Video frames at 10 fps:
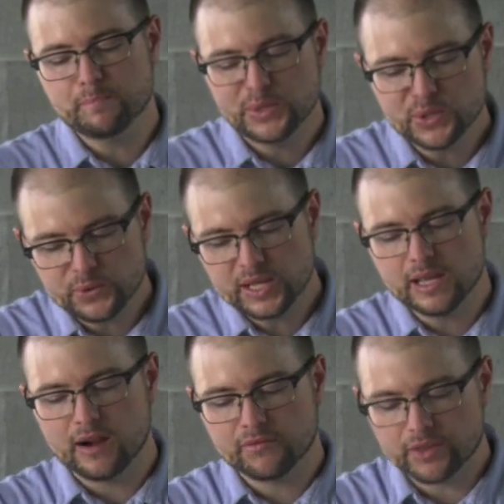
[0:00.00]
the
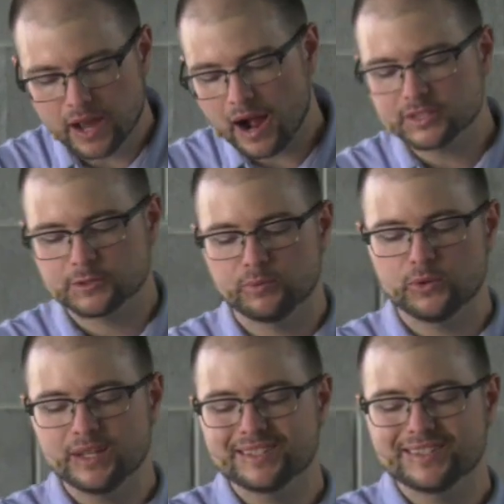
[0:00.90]
beauty of the
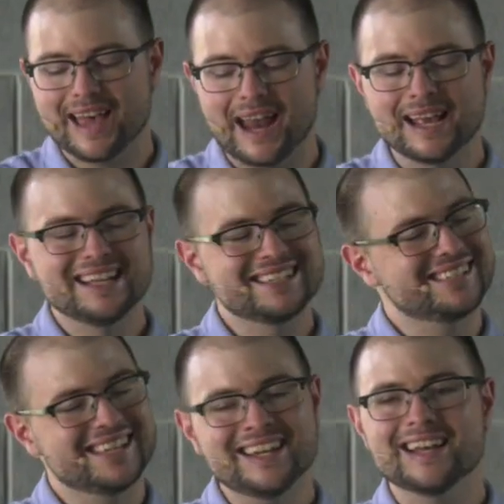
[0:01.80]
gospel is that
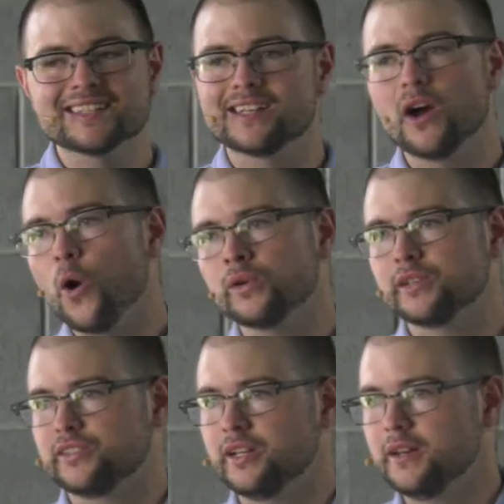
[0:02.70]
sin doesn't own
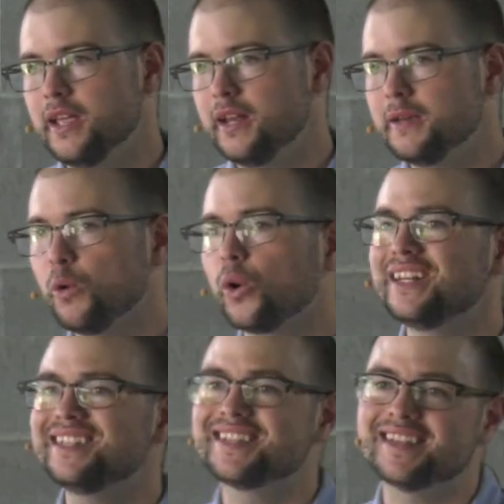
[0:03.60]
us anymore.
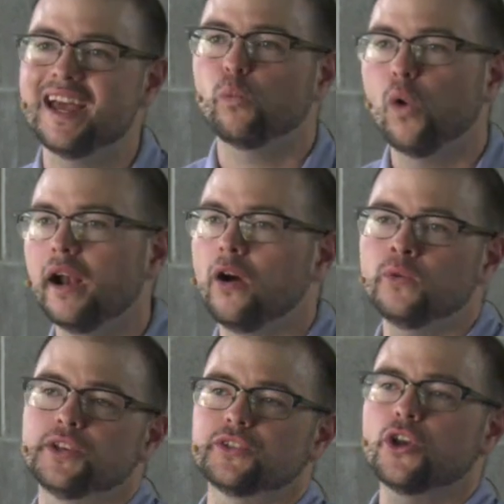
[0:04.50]
Instead, what
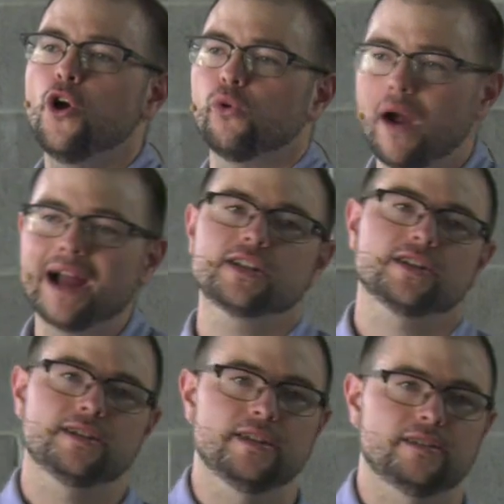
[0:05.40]
owns us?
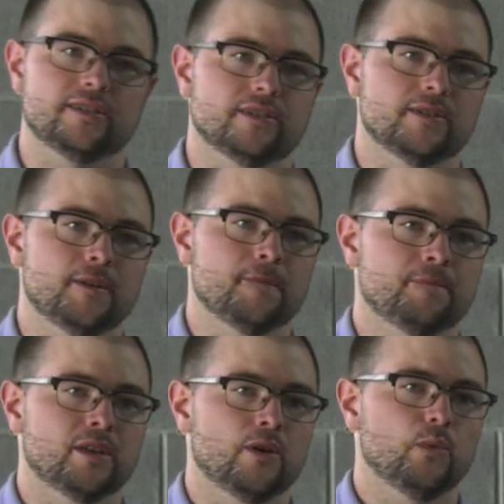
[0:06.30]
Righteousness,
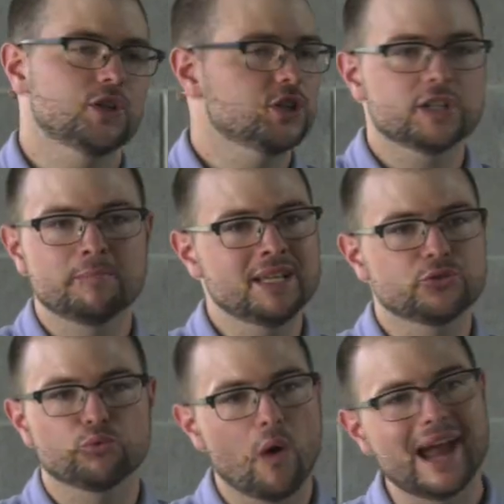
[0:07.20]
which just
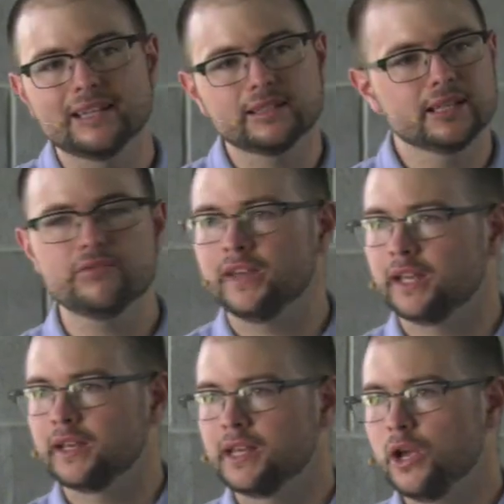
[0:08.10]
means right
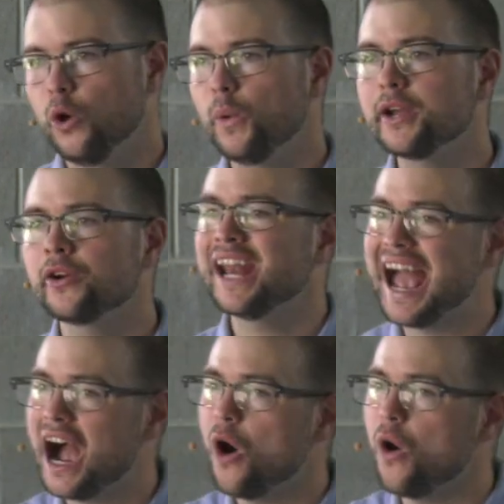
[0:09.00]
living. We are
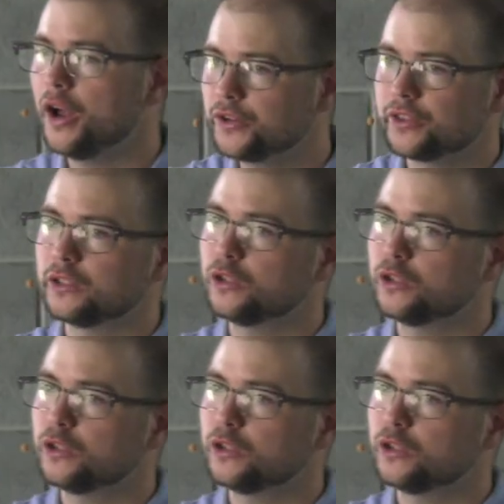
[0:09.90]
now under the